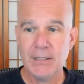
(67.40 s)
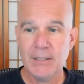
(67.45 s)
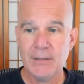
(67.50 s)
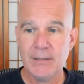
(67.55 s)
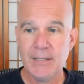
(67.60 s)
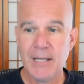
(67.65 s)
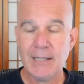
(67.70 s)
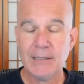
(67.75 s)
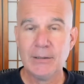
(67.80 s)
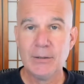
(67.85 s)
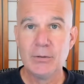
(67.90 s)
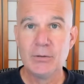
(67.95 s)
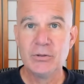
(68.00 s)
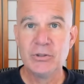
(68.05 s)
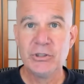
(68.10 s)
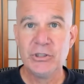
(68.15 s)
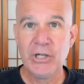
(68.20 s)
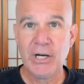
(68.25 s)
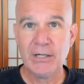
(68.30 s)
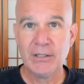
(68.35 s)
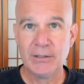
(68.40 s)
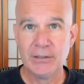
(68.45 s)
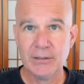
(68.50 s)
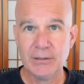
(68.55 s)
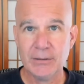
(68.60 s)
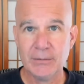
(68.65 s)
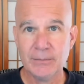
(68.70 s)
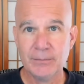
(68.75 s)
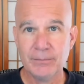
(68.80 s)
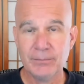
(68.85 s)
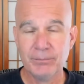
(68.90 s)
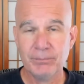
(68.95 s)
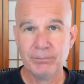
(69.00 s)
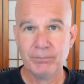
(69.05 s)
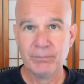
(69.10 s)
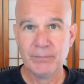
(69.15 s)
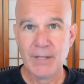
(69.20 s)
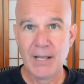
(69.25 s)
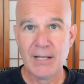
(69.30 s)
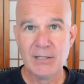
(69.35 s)
That little checker
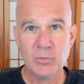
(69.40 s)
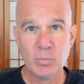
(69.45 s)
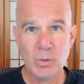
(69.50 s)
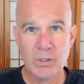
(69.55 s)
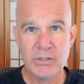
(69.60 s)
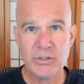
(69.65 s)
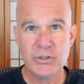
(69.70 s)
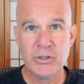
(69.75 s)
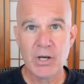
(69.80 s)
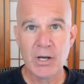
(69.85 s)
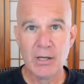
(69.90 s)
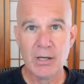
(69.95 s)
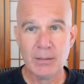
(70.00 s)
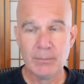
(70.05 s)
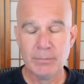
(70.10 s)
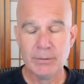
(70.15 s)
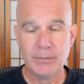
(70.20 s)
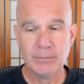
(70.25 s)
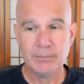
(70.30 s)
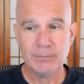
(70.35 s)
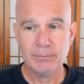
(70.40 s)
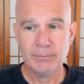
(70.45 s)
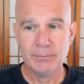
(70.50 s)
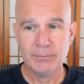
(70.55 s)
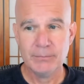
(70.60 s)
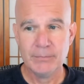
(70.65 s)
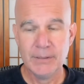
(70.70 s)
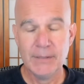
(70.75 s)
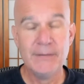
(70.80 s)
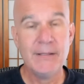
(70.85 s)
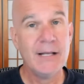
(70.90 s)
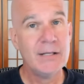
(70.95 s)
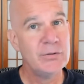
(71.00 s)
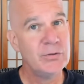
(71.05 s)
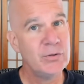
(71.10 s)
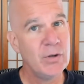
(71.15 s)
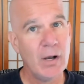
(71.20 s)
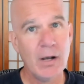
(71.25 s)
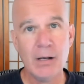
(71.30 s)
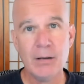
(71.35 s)
has one job, and that
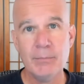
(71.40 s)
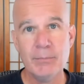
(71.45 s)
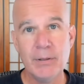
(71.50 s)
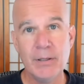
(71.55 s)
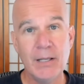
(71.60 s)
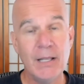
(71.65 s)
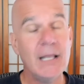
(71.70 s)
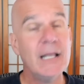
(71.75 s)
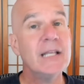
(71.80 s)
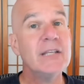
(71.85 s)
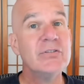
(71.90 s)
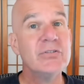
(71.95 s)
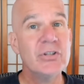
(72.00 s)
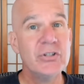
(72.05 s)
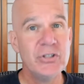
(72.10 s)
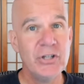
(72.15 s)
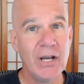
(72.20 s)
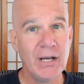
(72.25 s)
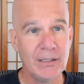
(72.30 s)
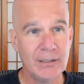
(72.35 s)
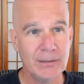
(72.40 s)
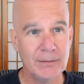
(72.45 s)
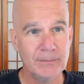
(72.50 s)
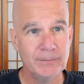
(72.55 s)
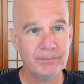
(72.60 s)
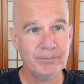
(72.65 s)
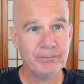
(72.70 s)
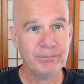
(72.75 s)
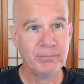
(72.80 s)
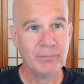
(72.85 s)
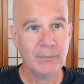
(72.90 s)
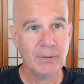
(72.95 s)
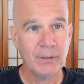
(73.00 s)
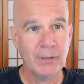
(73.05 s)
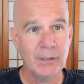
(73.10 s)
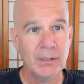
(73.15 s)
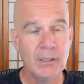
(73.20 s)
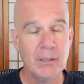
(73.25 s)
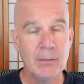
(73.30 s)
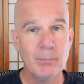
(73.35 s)
job is to check.
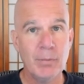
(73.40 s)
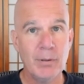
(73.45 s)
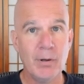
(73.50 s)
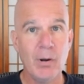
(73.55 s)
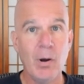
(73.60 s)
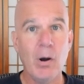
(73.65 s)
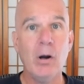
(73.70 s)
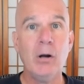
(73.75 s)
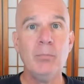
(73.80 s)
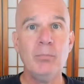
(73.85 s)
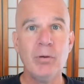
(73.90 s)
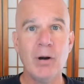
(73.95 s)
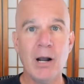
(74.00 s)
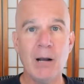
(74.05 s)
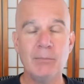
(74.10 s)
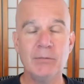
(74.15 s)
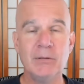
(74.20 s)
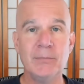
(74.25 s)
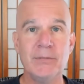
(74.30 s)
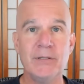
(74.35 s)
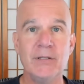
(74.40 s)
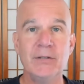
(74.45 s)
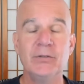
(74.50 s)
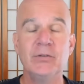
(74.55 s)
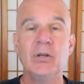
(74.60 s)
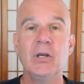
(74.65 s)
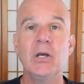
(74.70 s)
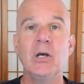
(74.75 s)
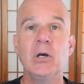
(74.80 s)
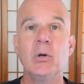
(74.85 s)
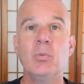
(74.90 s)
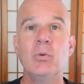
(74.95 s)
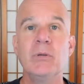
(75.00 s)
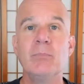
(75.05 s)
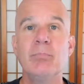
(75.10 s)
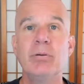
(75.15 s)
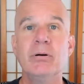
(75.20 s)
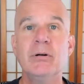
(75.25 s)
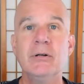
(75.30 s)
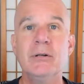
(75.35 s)
But our problem is we
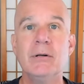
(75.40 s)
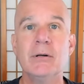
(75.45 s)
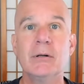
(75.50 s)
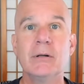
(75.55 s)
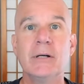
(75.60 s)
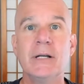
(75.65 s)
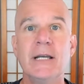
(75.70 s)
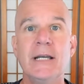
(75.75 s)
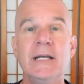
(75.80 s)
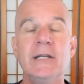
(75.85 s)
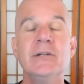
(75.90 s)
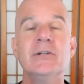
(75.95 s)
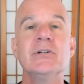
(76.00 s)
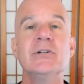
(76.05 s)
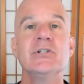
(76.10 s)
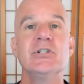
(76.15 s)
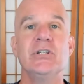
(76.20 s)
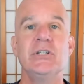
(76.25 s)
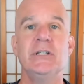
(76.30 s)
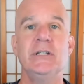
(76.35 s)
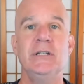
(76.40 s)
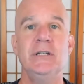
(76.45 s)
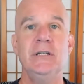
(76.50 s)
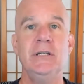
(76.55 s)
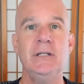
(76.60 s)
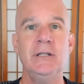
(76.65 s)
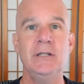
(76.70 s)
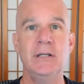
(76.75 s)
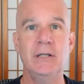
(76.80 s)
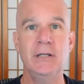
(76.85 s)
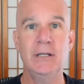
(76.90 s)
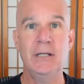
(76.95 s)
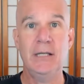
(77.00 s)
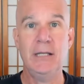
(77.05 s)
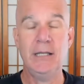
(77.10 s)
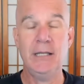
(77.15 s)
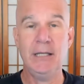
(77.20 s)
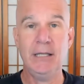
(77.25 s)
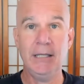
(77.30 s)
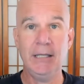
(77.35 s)
put our energy
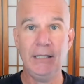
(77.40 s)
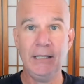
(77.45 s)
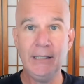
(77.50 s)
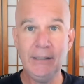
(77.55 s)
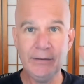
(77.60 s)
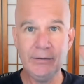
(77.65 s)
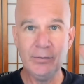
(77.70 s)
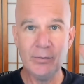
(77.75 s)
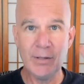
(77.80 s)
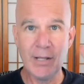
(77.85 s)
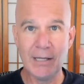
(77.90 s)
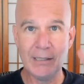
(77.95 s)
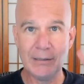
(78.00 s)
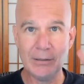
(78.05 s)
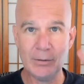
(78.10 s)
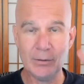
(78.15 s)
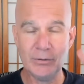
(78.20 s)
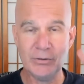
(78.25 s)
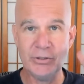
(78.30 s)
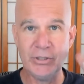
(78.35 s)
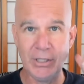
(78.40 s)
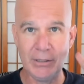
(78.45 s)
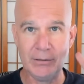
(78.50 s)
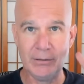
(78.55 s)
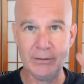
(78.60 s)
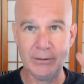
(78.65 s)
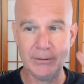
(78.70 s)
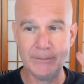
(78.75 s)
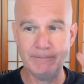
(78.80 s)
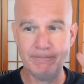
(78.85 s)
into that little checker.